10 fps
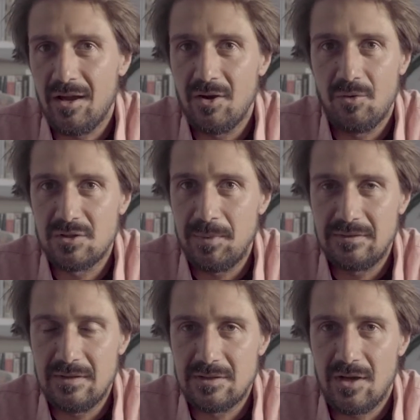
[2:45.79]
I don't want to speak
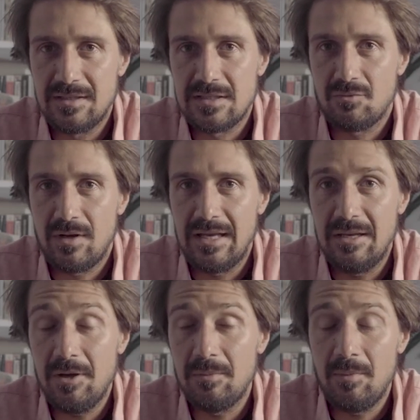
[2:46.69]
to this guy because he's already
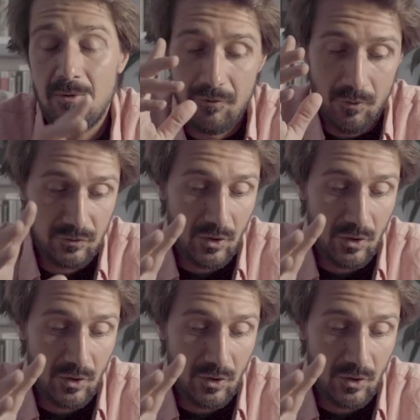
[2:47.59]
emailed me before.